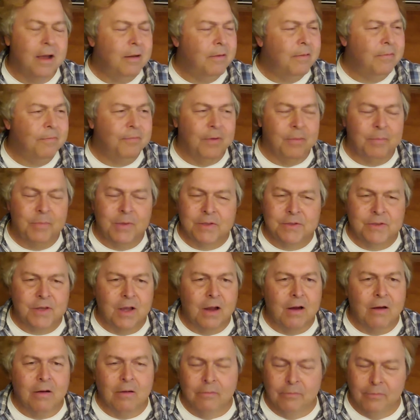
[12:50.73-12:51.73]
from the
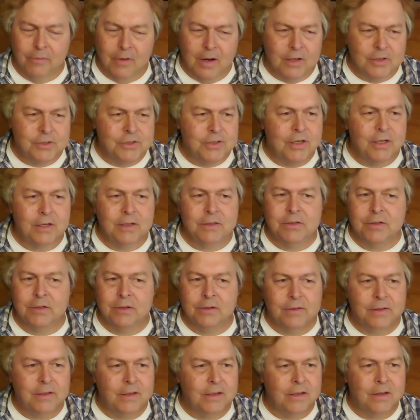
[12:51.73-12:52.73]
Tsar of Russia
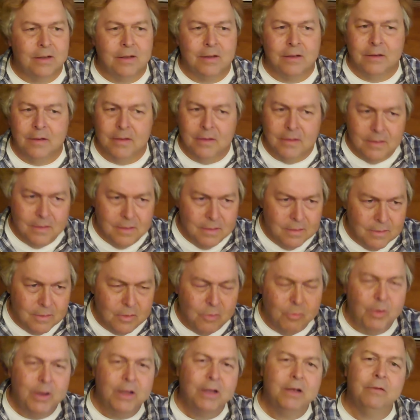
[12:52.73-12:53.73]
to the
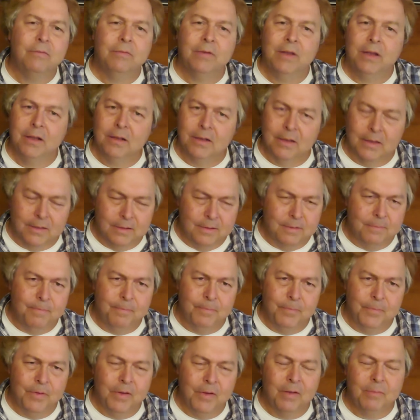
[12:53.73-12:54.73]
Queen of England.
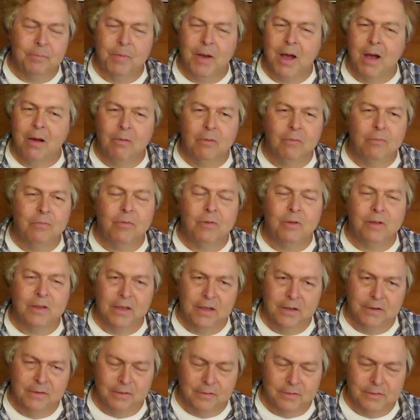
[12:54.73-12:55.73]
You had powerful
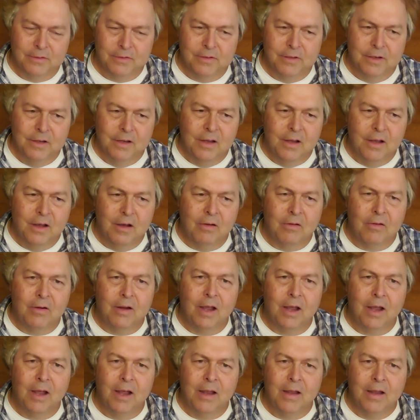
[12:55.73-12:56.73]
leaders.
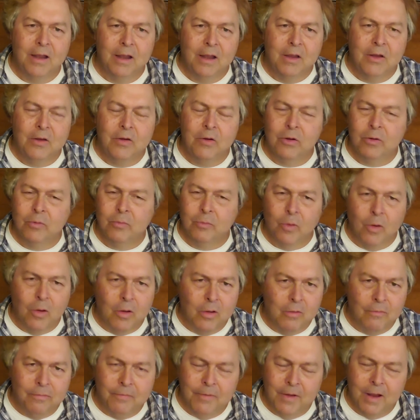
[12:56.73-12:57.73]
Okay, you had
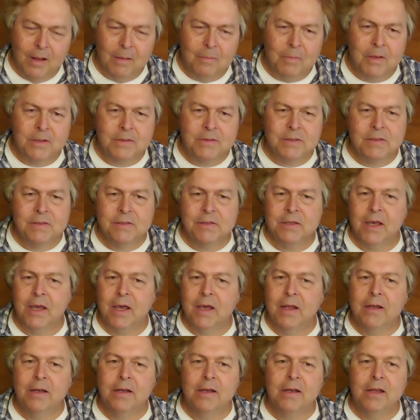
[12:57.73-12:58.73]
royal families in
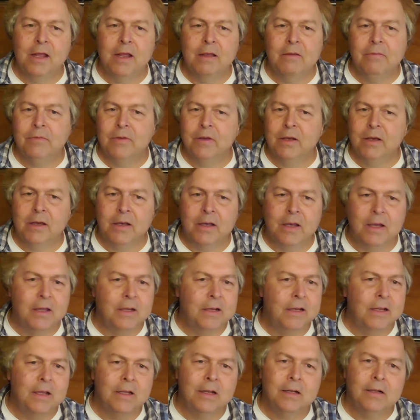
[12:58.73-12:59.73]
Scandinavia, in
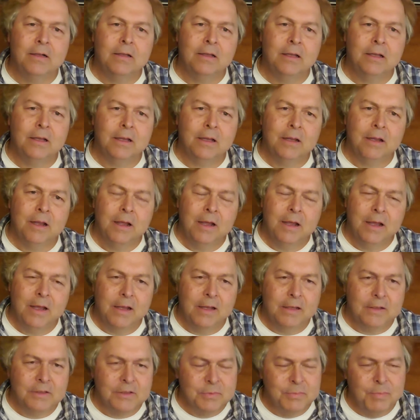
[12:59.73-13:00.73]
Italy,
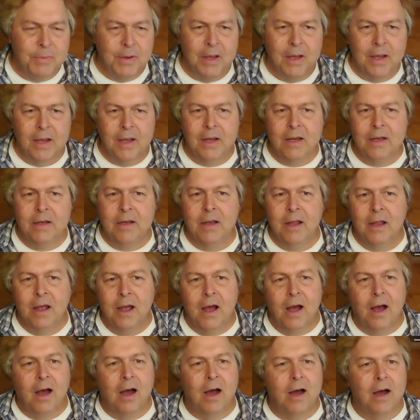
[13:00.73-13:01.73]
in Spain,
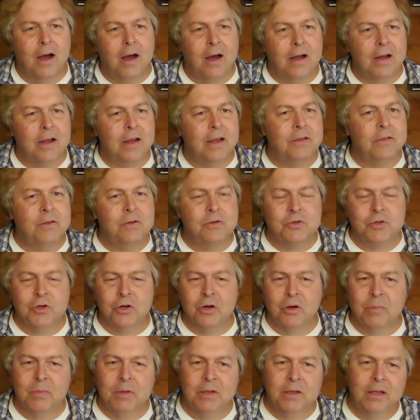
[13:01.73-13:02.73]
in the
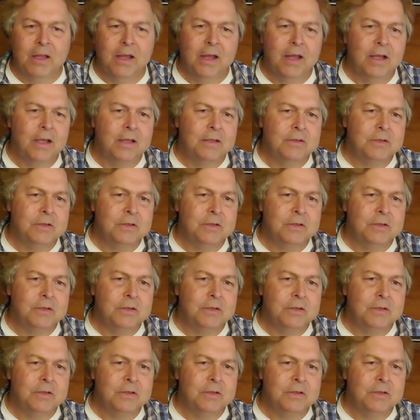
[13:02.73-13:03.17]
German lands.